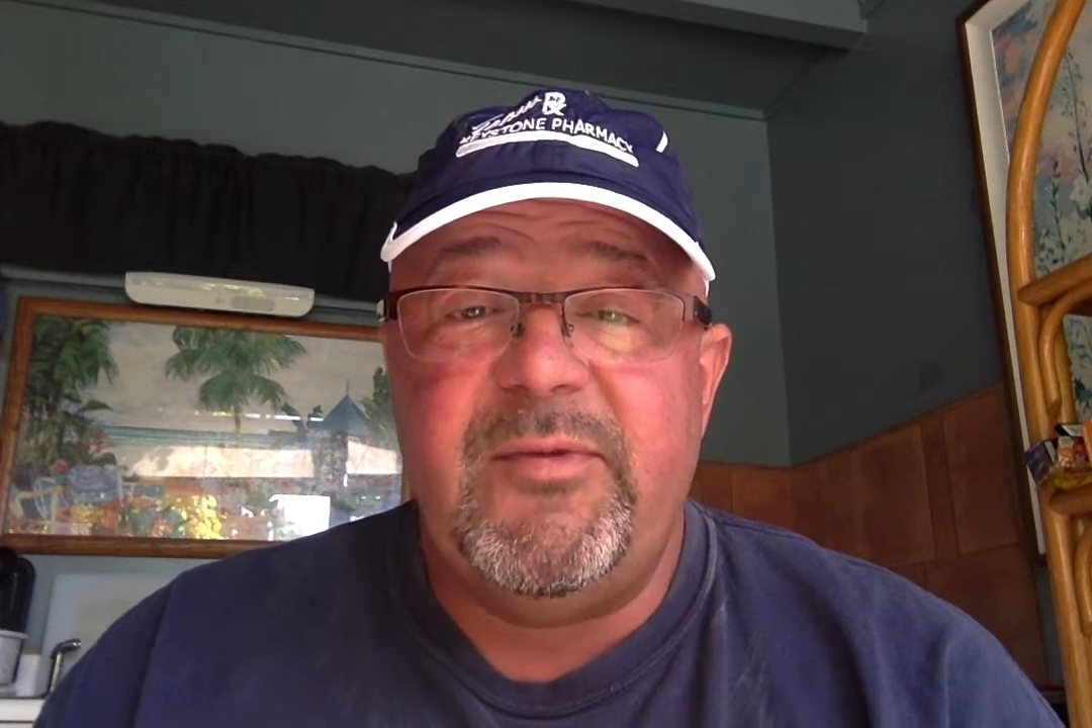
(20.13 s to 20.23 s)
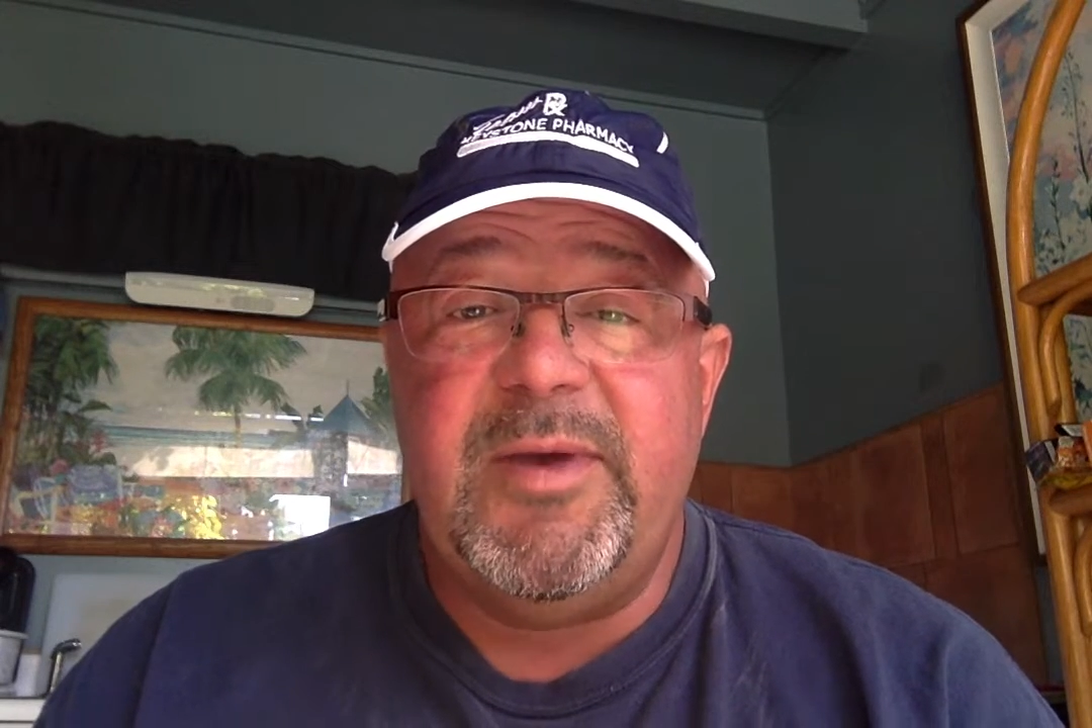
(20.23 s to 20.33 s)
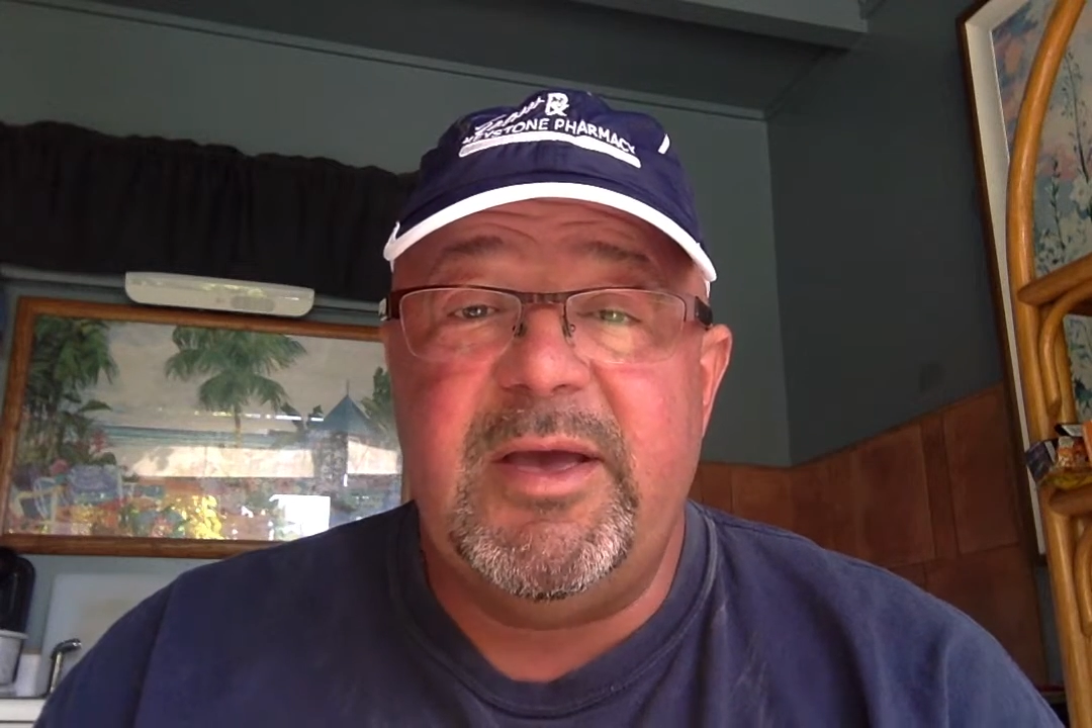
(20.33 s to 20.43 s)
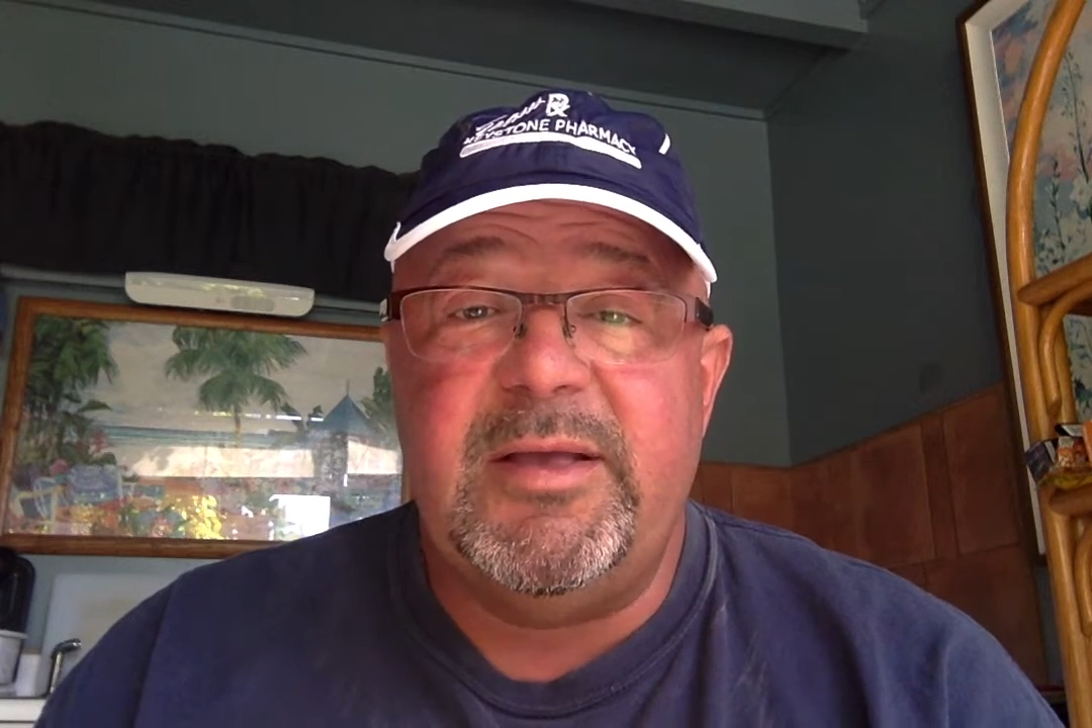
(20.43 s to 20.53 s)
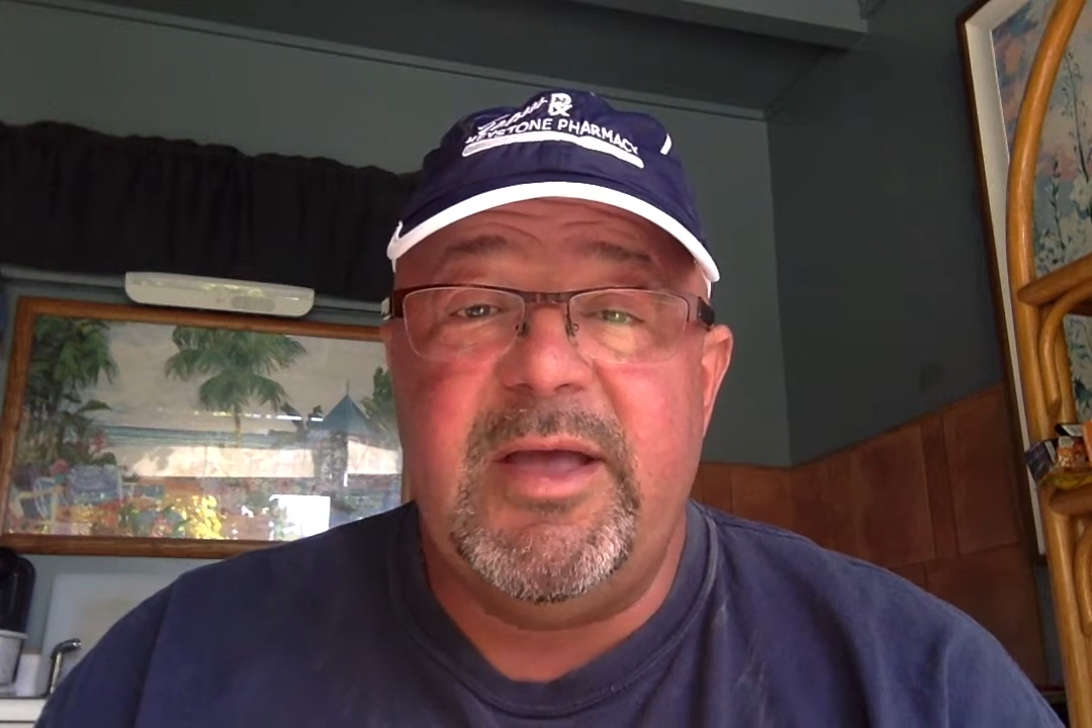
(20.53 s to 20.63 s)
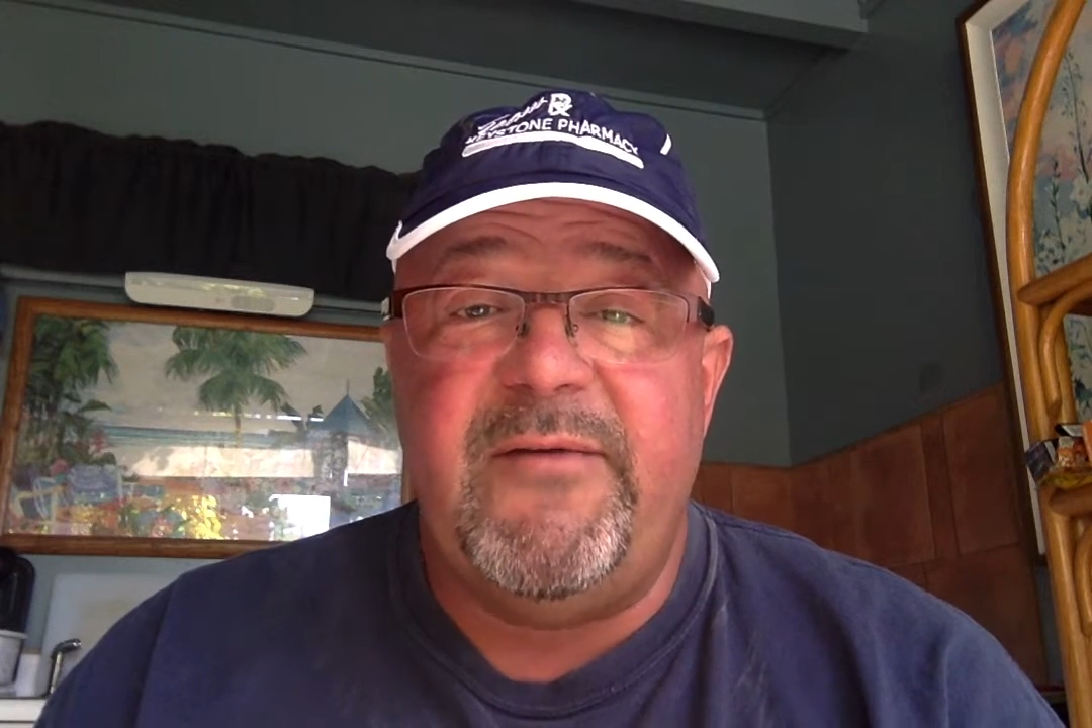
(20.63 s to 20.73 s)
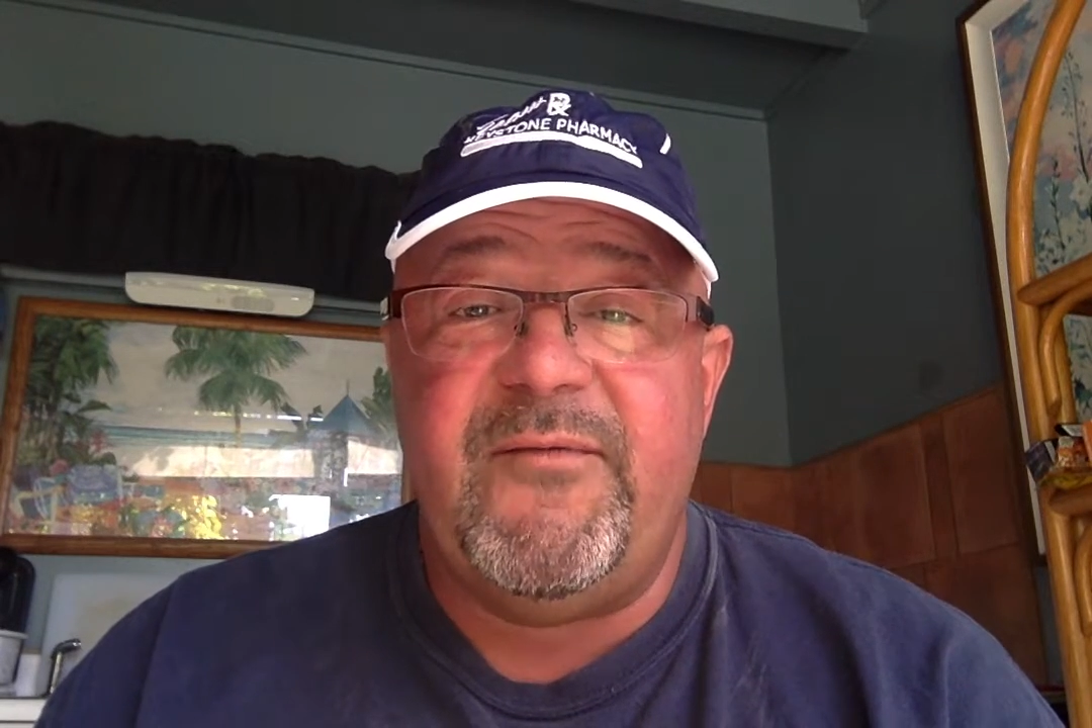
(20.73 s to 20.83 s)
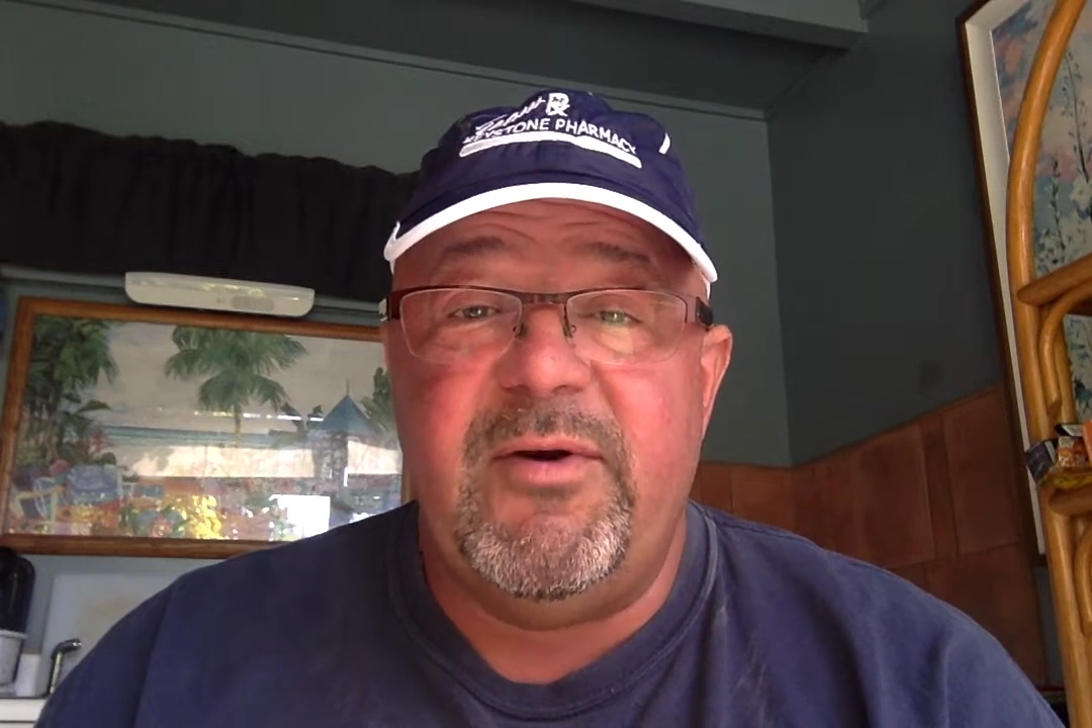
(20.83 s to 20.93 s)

should be enough